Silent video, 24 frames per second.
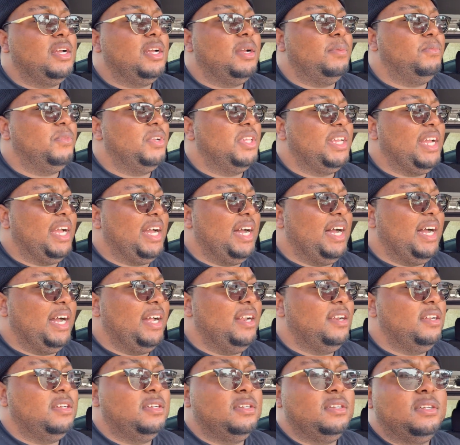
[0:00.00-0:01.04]
I'm really
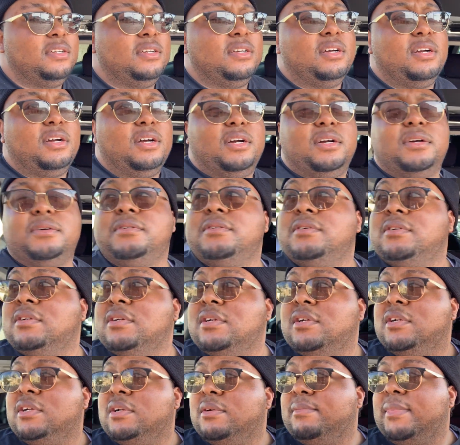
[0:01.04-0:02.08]
hot. Uh,
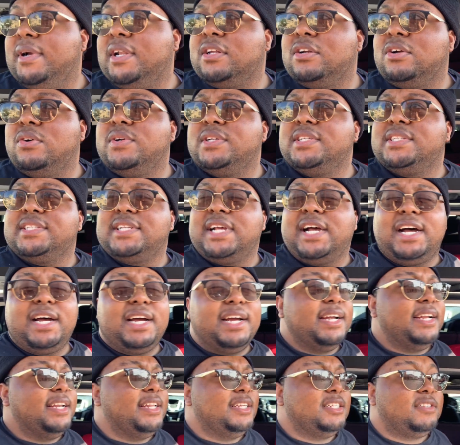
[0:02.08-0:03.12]
about to go
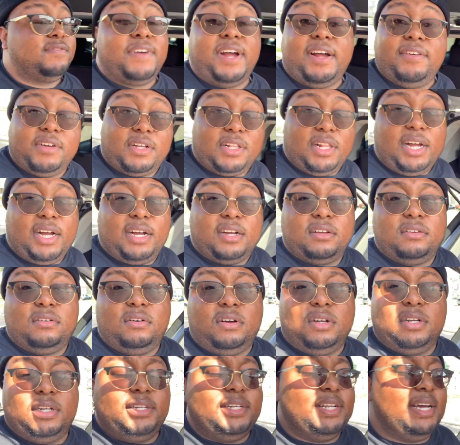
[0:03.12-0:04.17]
inside. It's five o'clock
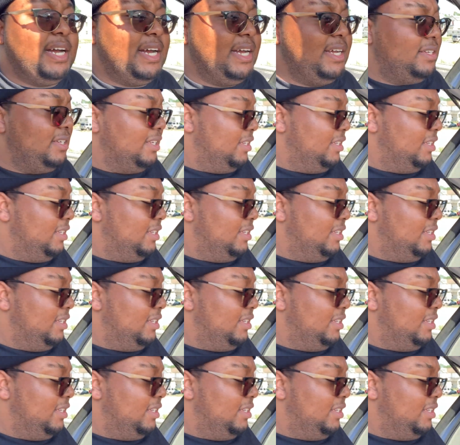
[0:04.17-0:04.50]
on the dot.